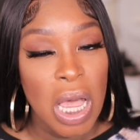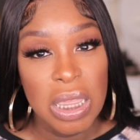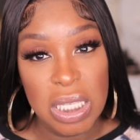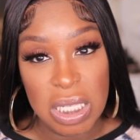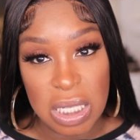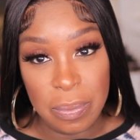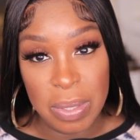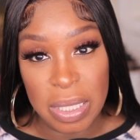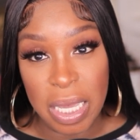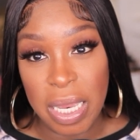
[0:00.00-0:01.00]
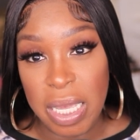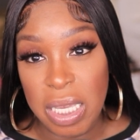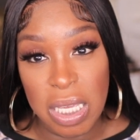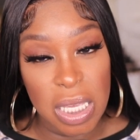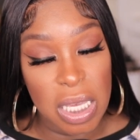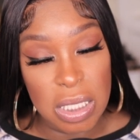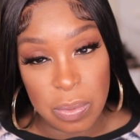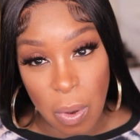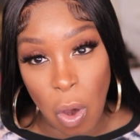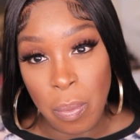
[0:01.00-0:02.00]
this is something that is
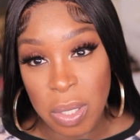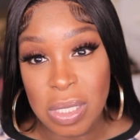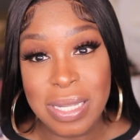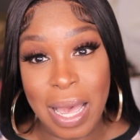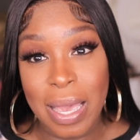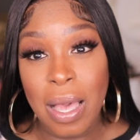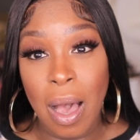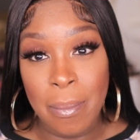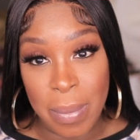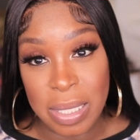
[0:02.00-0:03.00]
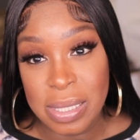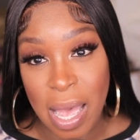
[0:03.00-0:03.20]
almost like a must